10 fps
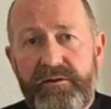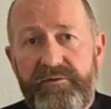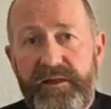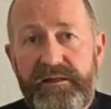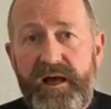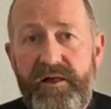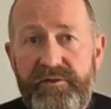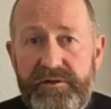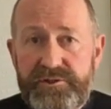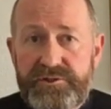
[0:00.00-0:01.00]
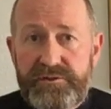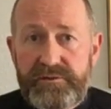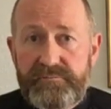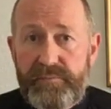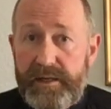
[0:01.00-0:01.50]
that others
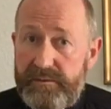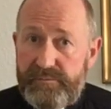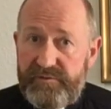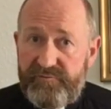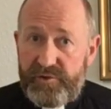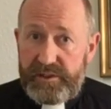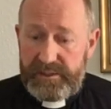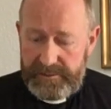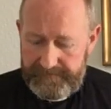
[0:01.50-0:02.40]
might be free.